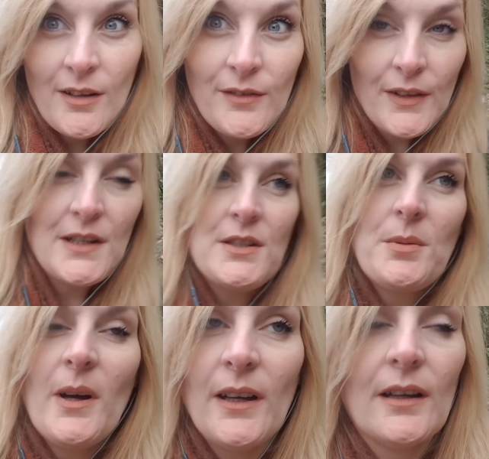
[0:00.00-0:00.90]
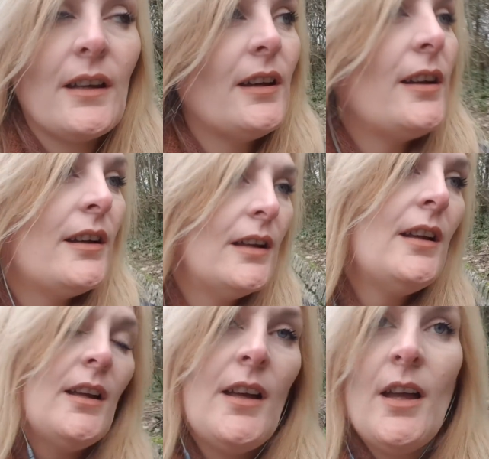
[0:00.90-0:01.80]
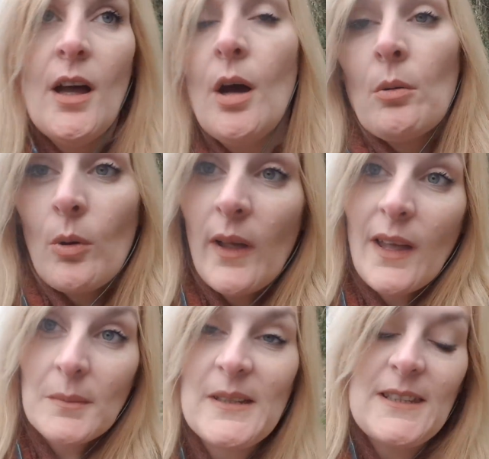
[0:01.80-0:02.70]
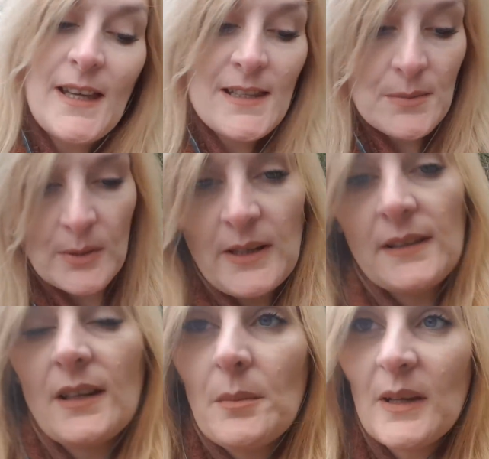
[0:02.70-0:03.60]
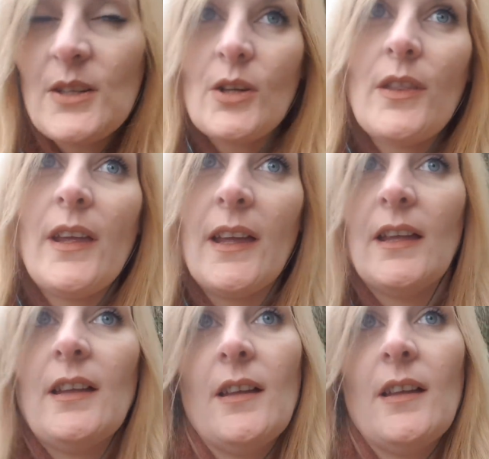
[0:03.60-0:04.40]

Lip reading: Finished work. Walking up to Sainsbury's, gonna meet John there.